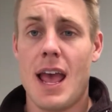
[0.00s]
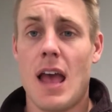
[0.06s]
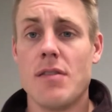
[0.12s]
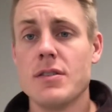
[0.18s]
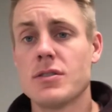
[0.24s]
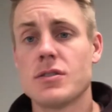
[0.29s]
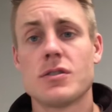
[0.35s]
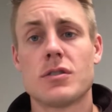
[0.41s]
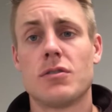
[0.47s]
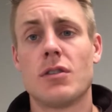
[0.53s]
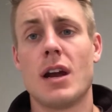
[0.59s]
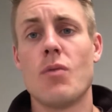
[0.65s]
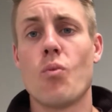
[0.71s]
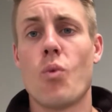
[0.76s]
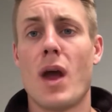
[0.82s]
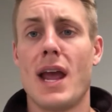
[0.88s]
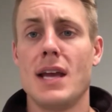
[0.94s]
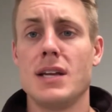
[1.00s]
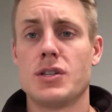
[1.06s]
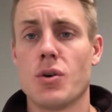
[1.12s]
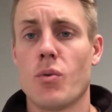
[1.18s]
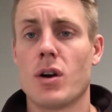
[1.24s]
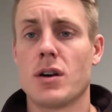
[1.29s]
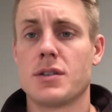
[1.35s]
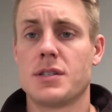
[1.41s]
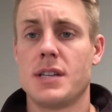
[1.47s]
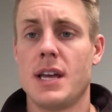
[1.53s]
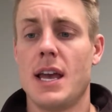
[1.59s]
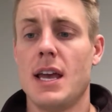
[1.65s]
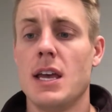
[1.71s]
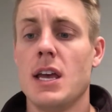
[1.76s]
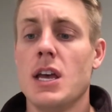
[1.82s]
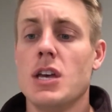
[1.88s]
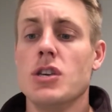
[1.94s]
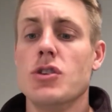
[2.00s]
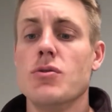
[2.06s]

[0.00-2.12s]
And this is a great way to where, say,